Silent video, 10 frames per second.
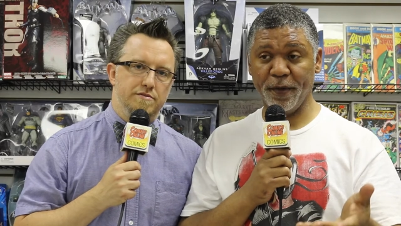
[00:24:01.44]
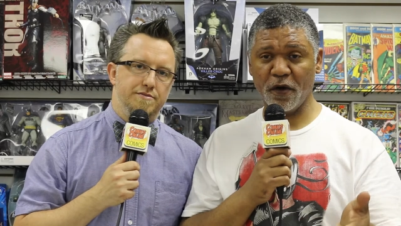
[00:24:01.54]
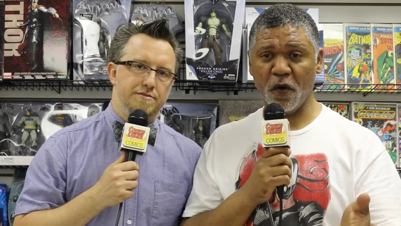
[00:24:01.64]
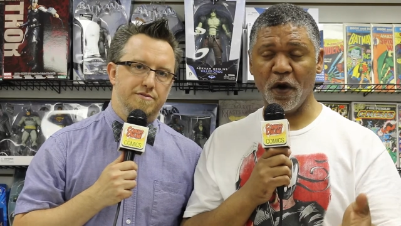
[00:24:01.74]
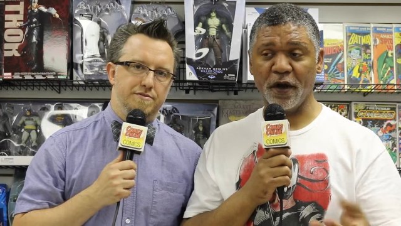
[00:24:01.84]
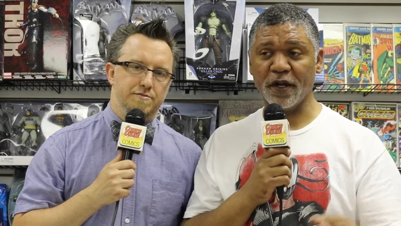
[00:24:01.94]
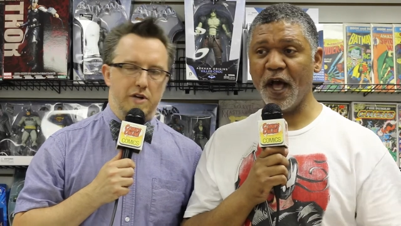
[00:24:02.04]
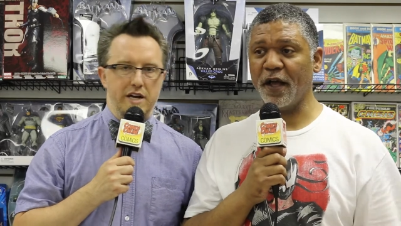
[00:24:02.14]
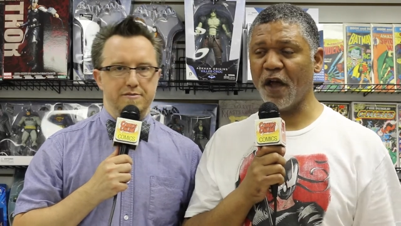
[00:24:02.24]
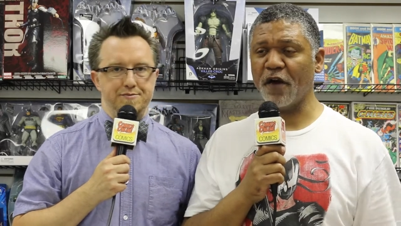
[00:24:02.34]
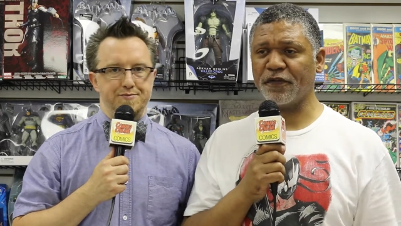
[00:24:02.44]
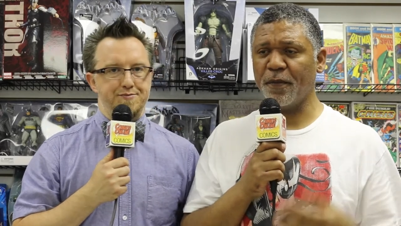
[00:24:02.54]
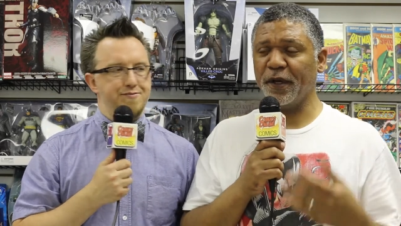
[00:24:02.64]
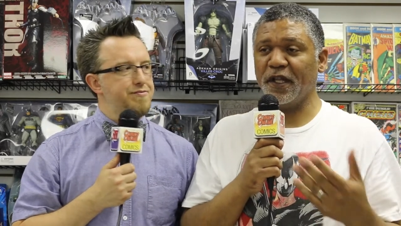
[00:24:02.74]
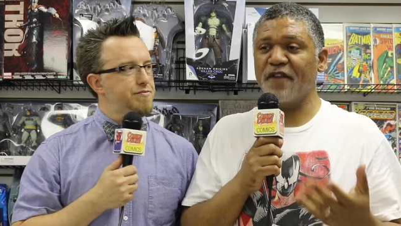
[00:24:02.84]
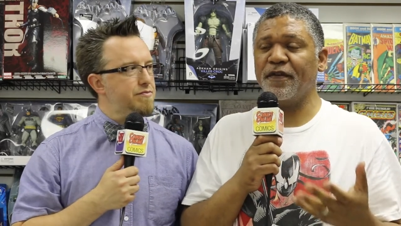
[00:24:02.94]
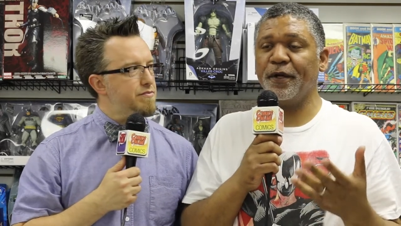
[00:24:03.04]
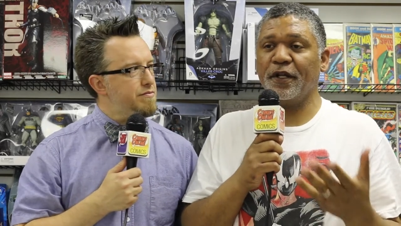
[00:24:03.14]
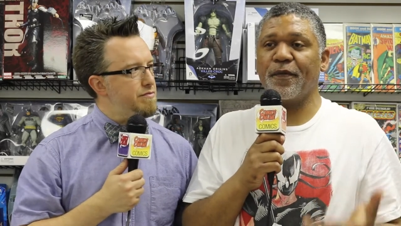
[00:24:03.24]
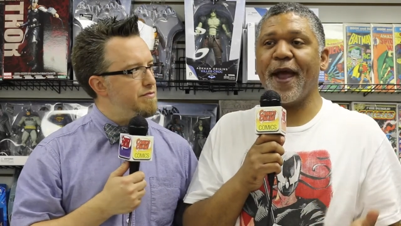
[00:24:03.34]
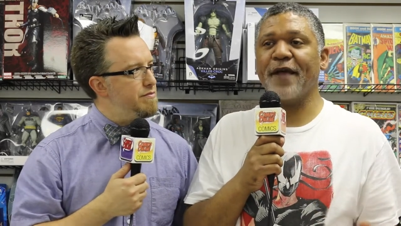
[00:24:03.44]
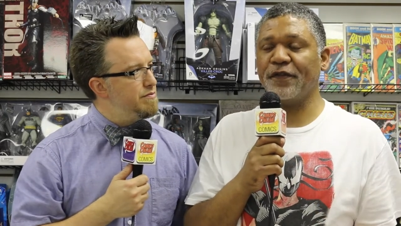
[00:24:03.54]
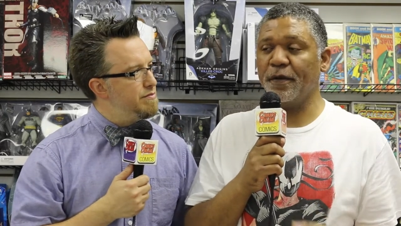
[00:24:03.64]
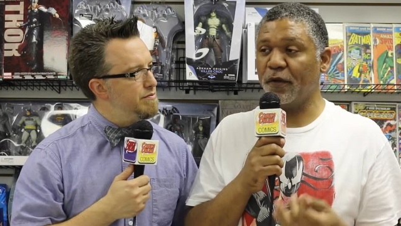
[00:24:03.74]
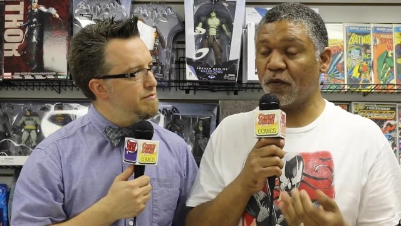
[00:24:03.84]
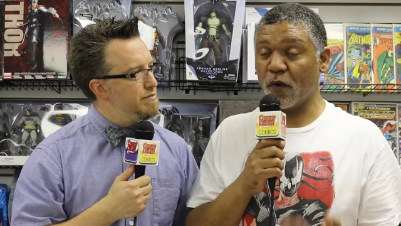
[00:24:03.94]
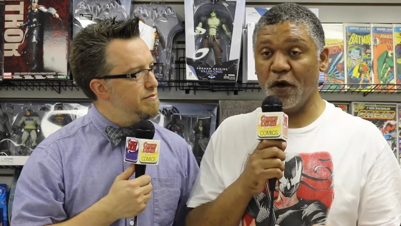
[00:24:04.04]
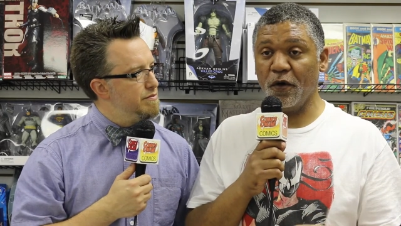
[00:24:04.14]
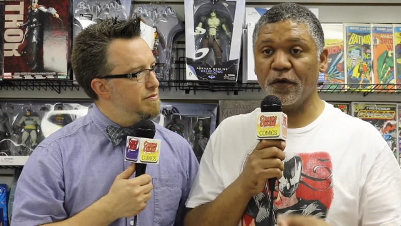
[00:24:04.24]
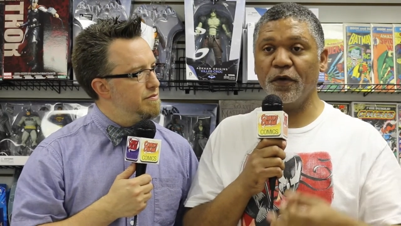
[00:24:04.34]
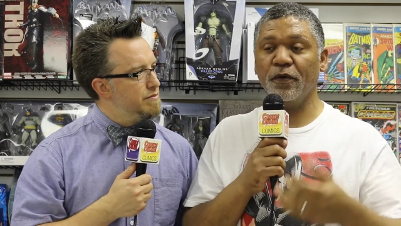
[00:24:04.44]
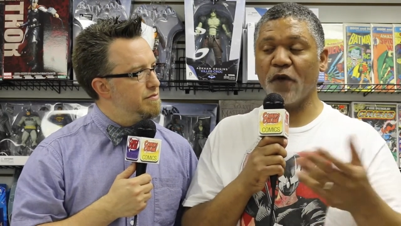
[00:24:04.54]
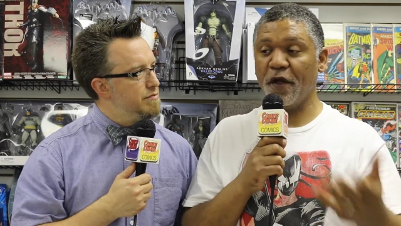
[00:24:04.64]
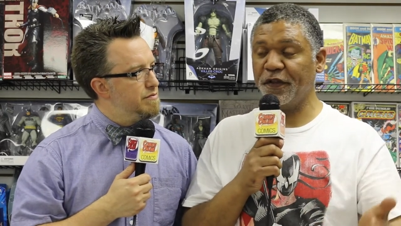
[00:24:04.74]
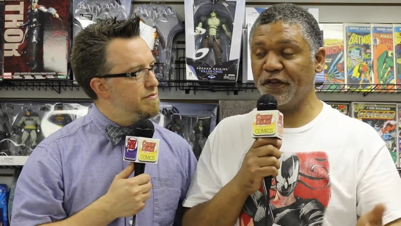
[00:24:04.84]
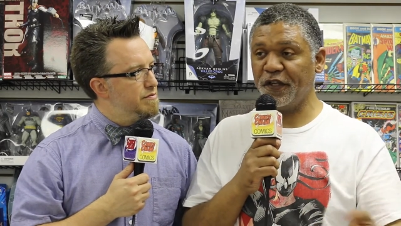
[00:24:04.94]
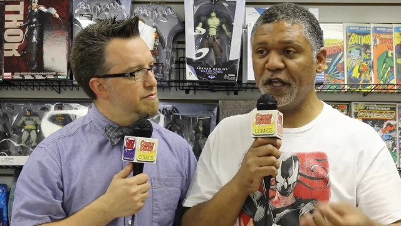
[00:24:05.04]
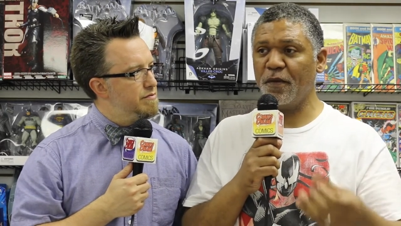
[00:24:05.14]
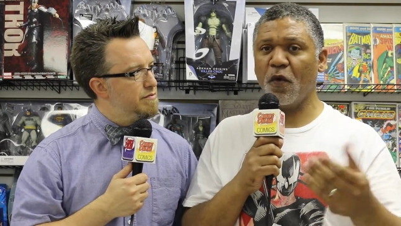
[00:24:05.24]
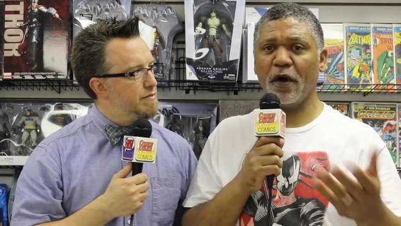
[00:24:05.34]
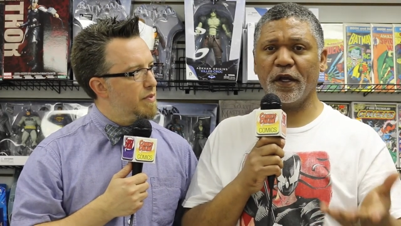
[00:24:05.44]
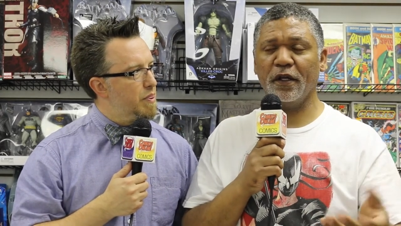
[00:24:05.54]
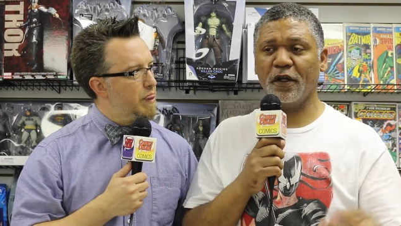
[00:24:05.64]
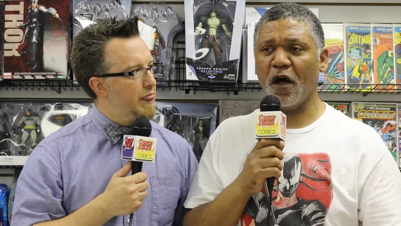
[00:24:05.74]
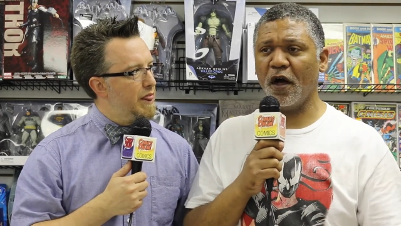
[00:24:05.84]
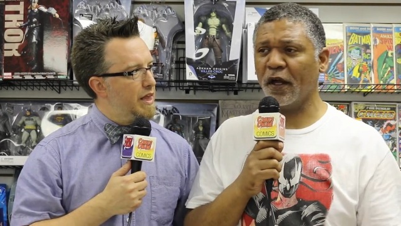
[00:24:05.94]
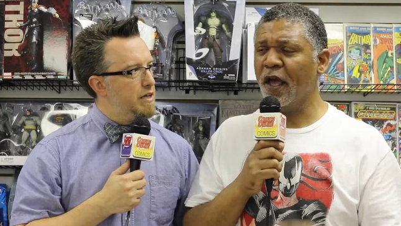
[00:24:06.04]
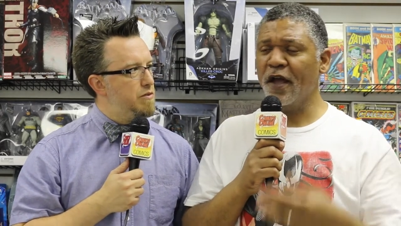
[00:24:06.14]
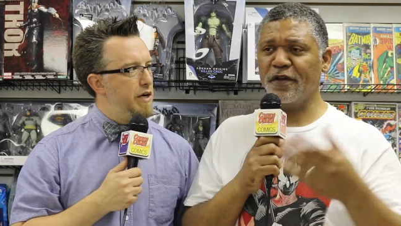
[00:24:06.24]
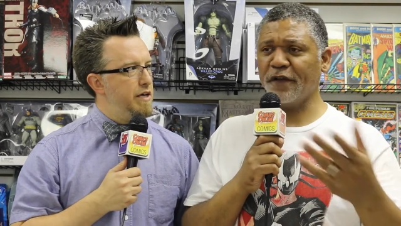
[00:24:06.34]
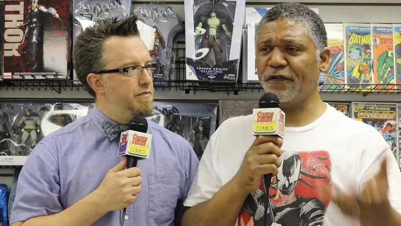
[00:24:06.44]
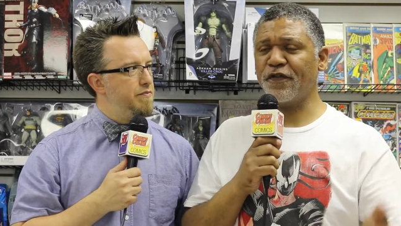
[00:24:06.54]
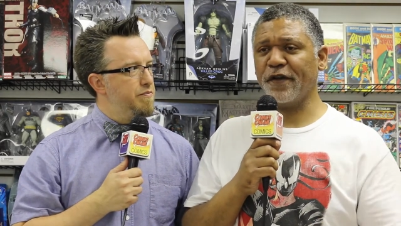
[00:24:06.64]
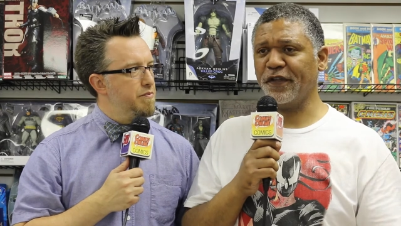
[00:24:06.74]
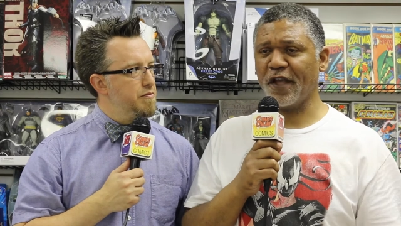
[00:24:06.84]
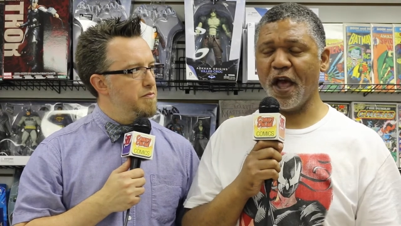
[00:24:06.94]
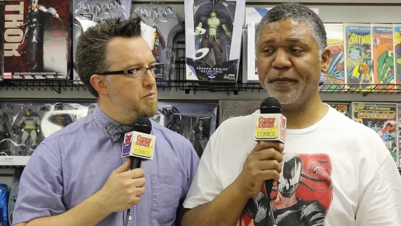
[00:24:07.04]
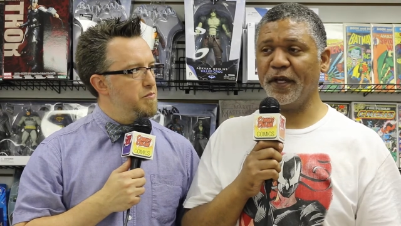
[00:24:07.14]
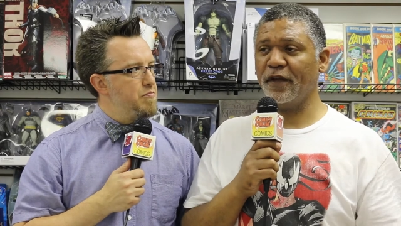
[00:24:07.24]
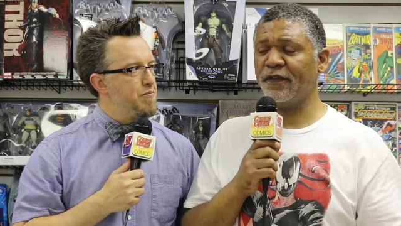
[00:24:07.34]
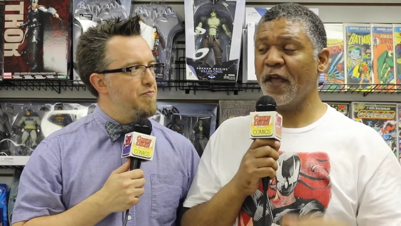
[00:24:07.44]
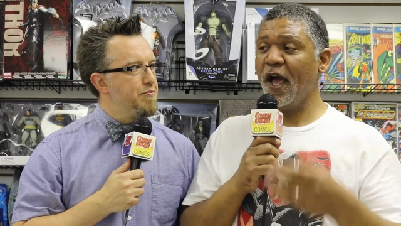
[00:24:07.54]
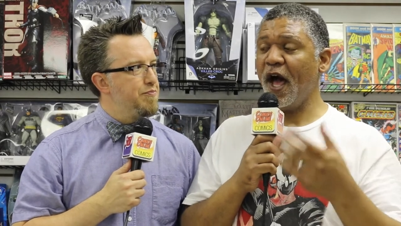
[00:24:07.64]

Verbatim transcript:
Speaker 1: McCord. Right. Our somewhat lovable, irascible rogue who's on the team working along. Right. Doesn't trust the communists.